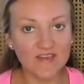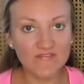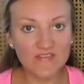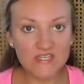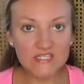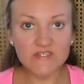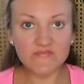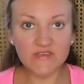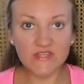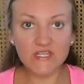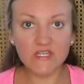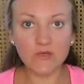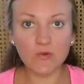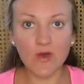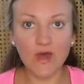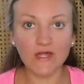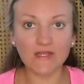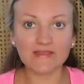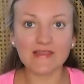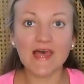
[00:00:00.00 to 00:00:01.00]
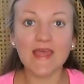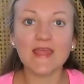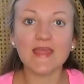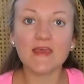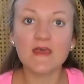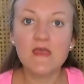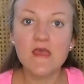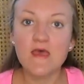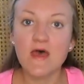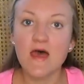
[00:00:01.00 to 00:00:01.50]
give this video a like
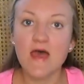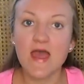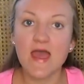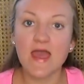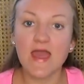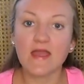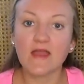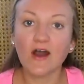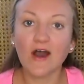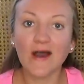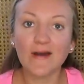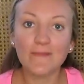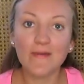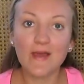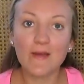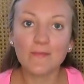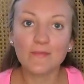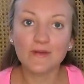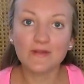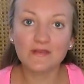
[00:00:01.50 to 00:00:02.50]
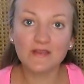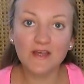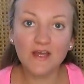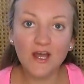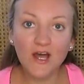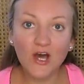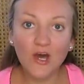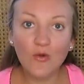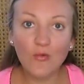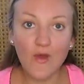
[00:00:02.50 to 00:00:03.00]
and comment
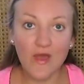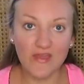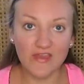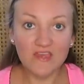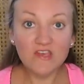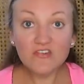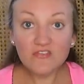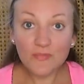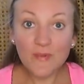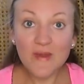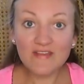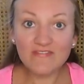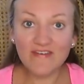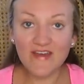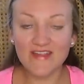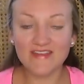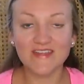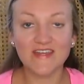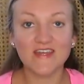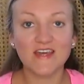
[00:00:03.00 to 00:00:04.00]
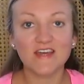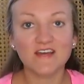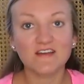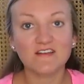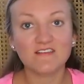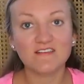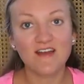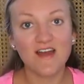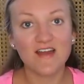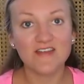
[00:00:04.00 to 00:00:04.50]
below what you've been finding at
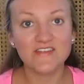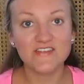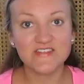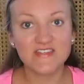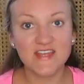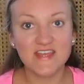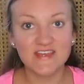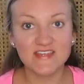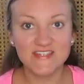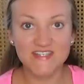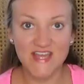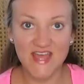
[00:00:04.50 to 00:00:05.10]
garage sales